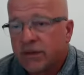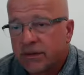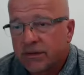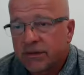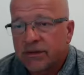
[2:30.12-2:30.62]

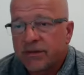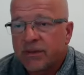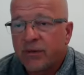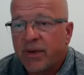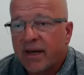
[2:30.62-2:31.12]
to, to,
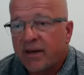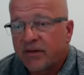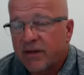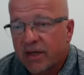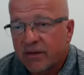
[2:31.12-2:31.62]
scoot back a
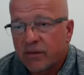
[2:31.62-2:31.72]
second,